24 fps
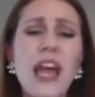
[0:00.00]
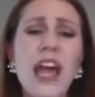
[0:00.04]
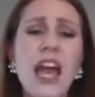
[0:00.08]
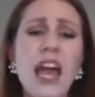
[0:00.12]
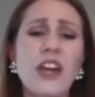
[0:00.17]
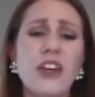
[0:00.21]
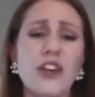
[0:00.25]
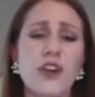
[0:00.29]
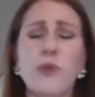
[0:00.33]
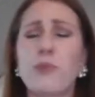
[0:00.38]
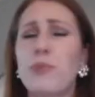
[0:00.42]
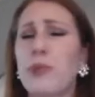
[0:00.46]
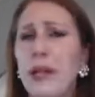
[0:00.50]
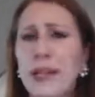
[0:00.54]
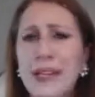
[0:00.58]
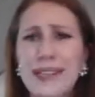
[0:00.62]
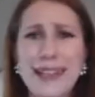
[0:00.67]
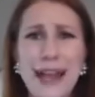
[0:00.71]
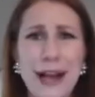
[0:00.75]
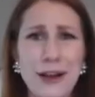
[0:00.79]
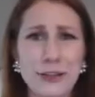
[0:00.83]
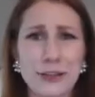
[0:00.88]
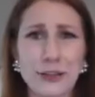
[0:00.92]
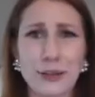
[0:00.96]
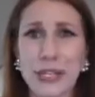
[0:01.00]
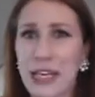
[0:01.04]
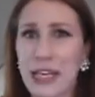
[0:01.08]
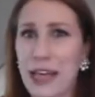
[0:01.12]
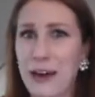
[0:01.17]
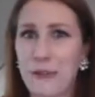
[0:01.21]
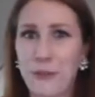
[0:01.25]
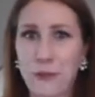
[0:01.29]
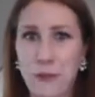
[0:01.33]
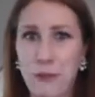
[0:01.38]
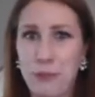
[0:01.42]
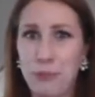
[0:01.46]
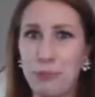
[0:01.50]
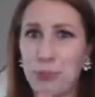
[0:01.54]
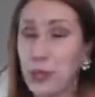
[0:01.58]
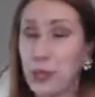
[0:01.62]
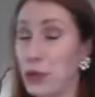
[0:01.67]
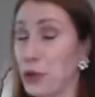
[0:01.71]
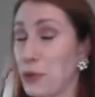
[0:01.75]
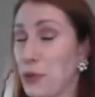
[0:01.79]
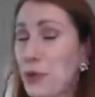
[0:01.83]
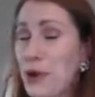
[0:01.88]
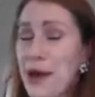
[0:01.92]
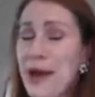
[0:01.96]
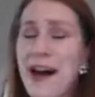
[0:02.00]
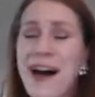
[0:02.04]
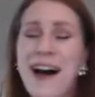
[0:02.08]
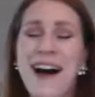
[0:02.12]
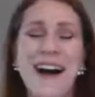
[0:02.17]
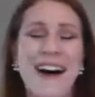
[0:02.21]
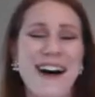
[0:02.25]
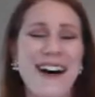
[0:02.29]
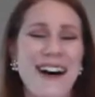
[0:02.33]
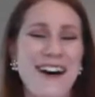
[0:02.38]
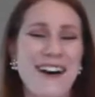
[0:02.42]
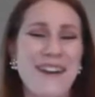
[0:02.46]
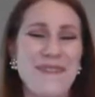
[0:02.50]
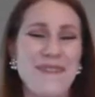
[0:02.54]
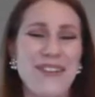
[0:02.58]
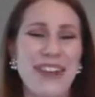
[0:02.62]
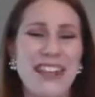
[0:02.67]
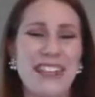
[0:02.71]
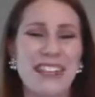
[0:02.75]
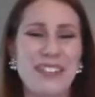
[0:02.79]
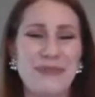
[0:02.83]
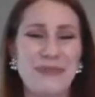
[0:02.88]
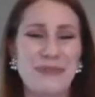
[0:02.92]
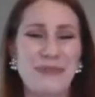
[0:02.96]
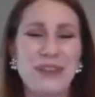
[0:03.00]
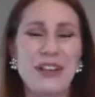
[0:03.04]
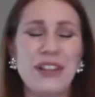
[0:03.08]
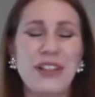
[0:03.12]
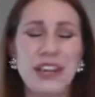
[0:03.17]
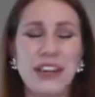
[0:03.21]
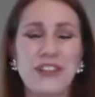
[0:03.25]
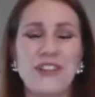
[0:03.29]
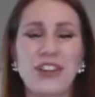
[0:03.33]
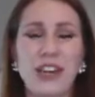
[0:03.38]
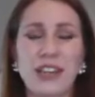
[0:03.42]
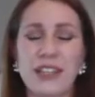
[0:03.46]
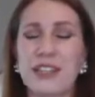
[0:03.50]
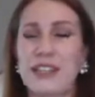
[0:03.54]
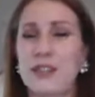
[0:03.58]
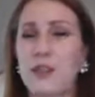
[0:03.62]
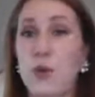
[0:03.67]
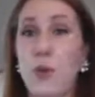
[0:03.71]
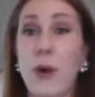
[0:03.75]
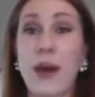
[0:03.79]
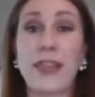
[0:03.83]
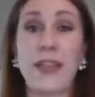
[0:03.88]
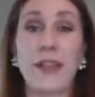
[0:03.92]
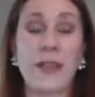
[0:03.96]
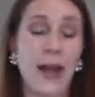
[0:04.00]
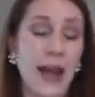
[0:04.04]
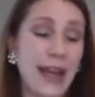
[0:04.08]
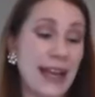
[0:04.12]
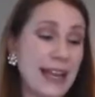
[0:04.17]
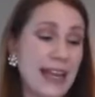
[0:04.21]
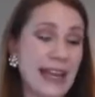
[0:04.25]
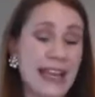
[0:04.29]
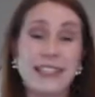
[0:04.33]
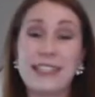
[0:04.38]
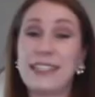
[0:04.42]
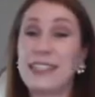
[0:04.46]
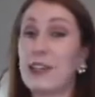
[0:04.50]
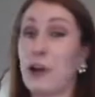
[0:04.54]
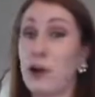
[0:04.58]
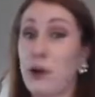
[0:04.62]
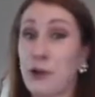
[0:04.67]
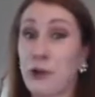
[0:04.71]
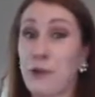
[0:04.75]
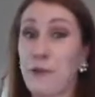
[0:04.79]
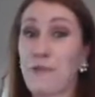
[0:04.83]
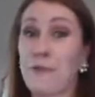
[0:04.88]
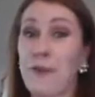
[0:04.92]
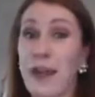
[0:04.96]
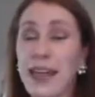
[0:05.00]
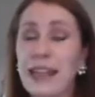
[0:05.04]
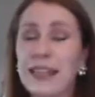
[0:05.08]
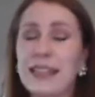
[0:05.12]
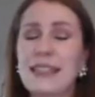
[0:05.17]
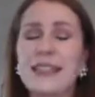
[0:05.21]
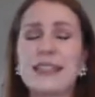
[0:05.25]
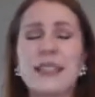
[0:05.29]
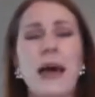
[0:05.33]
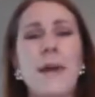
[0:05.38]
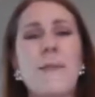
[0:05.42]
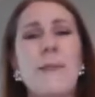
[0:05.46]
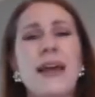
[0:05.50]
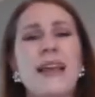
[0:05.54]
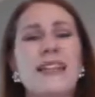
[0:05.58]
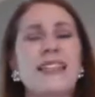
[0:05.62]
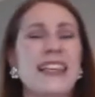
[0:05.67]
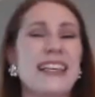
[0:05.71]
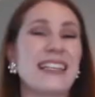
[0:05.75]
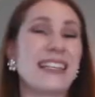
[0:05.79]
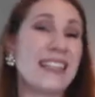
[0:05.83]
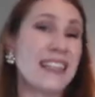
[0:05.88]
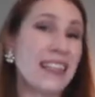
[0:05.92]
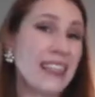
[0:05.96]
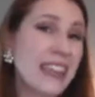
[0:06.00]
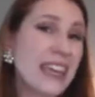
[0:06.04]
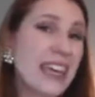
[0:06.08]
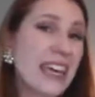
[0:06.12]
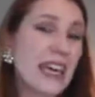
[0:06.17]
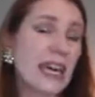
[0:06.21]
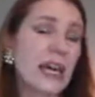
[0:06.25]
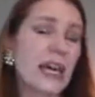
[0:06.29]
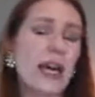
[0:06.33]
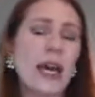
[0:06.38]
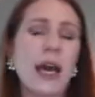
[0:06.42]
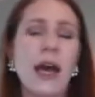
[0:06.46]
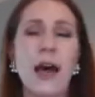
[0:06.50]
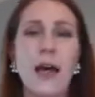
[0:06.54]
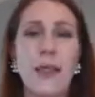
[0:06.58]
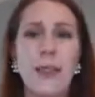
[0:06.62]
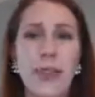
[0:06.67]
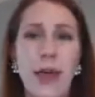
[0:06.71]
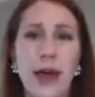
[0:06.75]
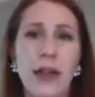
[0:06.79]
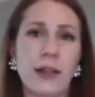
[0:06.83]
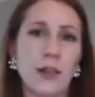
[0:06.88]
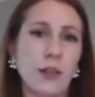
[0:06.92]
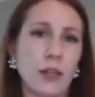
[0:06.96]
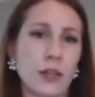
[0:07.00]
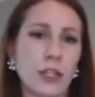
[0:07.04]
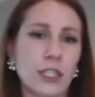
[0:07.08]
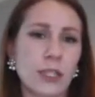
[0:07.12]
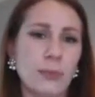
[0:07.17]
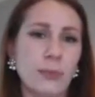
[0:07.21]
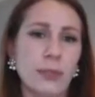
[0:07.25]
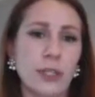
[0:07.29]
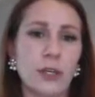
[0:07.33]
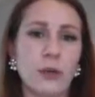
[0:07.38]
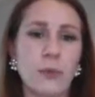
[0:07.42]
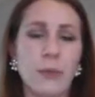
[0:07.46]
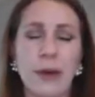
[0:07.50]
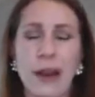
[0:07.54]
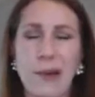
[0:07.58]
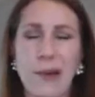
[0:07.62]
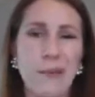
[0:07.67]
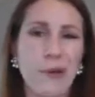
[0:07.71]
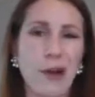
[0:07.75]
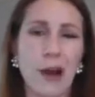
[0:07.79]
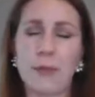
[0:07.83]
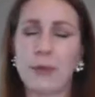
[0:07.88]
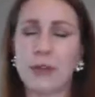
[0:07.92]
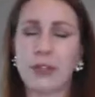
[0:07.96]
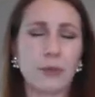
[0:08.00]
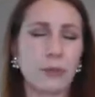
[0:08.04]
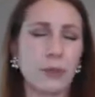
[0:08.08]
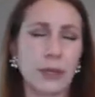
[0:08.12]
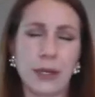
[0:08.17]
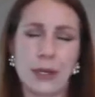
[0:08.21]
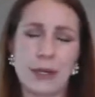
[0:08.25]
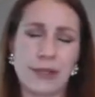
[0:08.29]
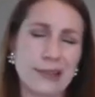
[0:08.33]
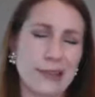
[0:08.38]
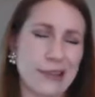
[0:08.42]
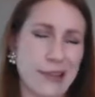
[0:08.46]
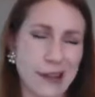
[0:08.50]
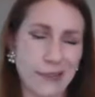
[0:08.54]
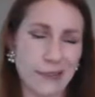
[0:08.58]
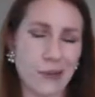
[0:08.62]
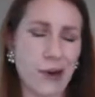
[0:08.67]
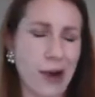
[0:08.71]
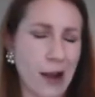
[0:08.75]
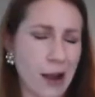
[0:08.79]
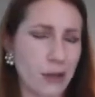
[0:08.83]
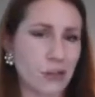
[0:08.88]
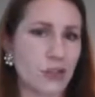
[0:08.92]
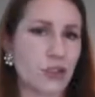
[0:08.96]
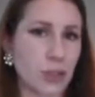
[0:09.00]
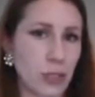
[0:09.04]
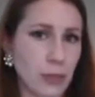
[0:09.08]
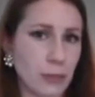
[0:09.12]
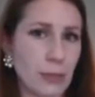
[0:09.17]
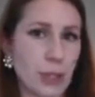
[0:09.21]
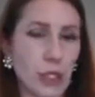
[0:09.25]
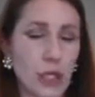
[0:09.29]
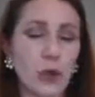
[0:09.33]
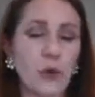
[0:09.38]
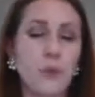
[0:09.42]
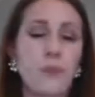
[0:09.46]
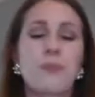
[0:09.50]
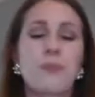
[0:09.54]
Your blood is actually never blue. It's really just the way the light hits it on your veins that makes us think that it looks blue, but I promise your blood is never actually blue.